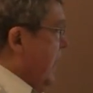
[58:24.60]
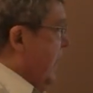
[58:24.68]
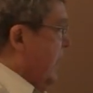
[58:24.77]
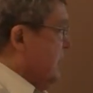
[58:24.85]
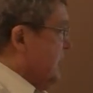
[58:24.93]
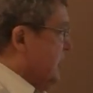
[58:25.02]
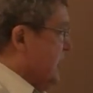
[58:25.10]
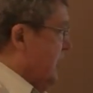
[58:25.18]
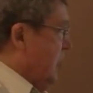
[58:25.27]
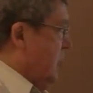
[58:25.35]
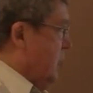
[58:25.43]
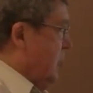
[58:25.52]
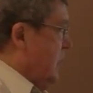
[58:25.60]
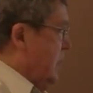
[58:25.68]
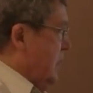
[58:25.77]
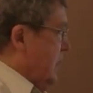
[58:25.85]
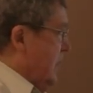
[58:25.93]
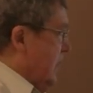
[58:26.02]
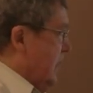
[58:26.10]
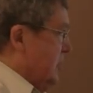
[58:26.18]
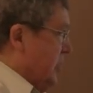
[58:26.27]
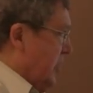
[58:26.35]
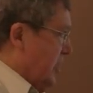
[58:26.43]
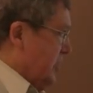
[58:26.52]
And so uh,
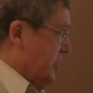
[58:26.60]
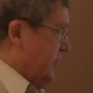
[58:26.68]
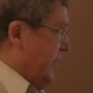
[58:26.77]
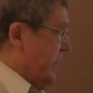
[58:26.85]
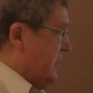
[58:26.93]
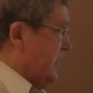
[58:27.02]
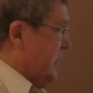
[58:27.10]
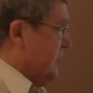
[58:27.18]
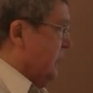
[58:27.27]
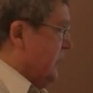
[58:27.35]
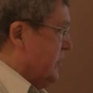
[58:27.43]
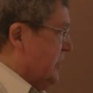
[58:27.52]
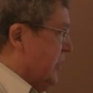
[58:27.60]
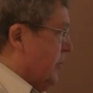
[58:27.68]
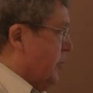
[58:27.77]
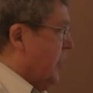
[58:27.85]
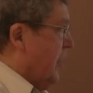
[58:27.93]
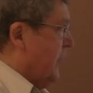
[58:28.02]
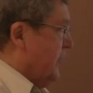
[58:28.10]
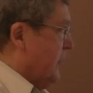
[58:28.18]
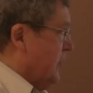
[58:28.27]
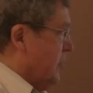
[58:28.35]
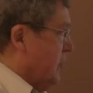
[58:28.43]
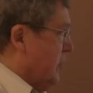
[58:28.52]
Jehoshaphat says, Well, is there a prophet of
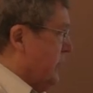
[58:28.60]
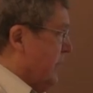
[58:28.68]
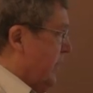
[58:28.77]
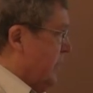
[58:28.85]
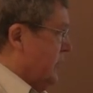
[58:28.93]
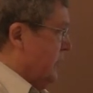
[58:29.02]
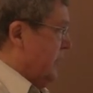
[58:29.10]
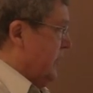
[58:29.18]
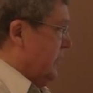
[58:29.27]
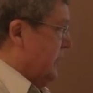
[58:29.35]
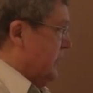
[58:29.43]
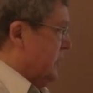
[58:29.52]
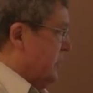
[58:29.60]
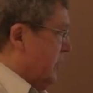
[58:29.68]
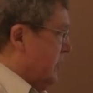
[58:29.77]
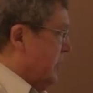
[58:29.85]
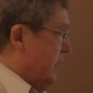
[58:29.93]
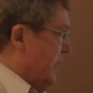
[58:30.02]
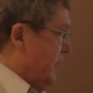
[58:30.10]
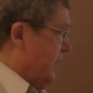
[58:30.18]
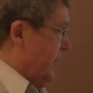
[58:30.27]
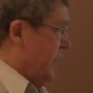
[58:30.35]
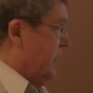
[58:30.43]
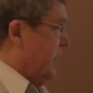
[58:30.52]
the Lord around that we can consult? And they
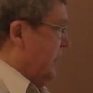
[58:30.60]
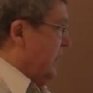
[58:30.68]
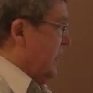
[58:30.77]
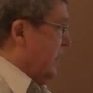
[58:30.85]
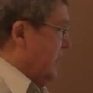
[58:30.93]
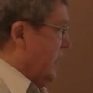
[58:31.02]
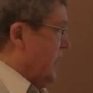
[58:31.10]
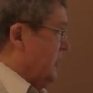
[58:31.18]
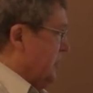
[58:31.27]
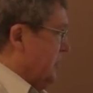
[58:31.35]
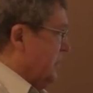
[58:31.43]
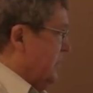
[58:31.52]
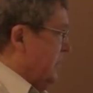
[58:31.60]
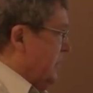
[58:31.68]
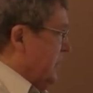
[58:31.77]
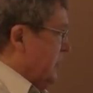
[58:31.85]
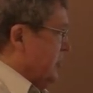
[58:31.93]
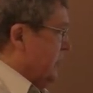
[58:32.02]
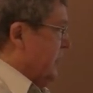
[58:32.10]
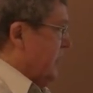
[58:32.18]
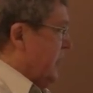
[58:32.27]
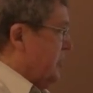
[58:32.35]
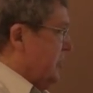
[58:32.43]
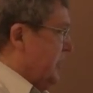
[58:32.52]
find Elisha. So
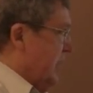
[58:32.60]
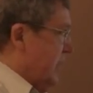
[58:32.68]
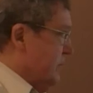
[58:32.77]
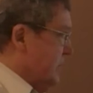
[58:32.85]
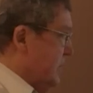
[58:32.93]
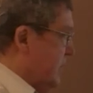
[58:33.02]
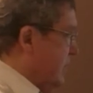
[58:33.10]
Elisha comes